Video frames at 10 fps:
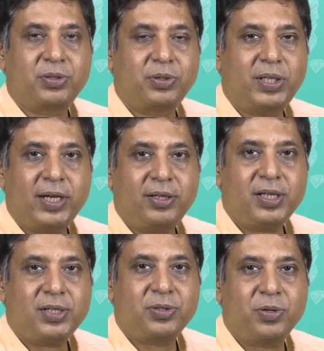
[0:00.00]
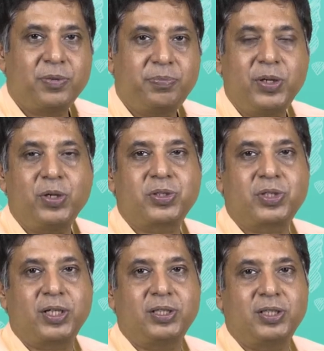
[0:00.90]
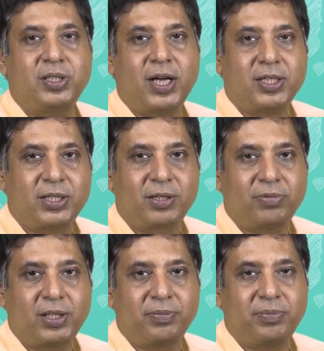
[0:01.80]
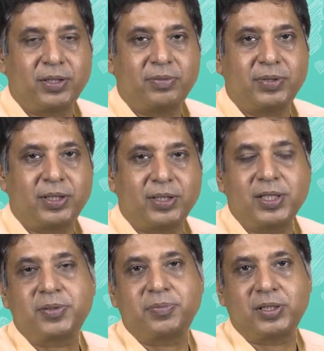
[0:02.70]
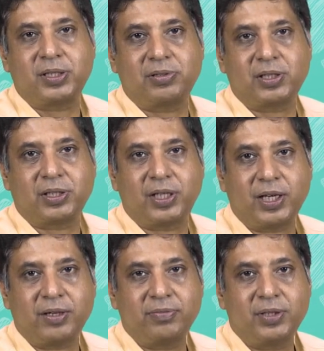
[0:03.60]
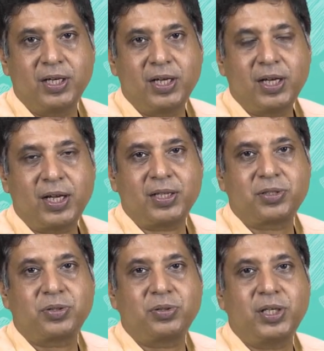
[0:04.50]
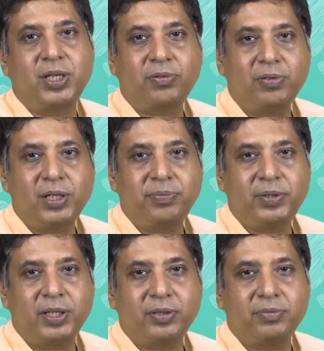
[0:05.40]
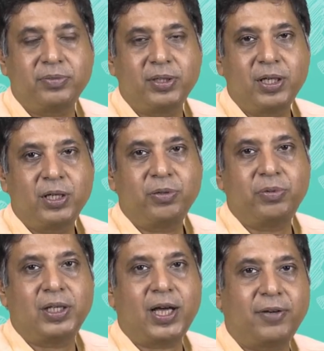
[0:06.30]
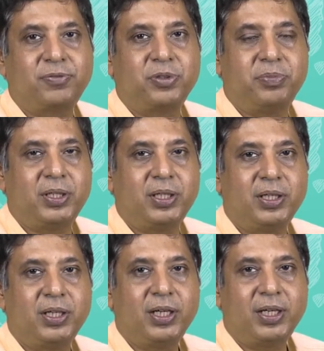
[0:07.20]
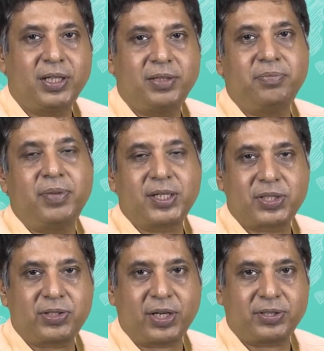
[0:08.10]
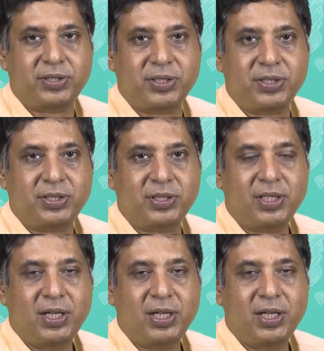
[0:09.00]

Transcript: So there is no pure strategy Nash equilibrium in this particular game. And so the equilibrium will have to be in mixed strategies.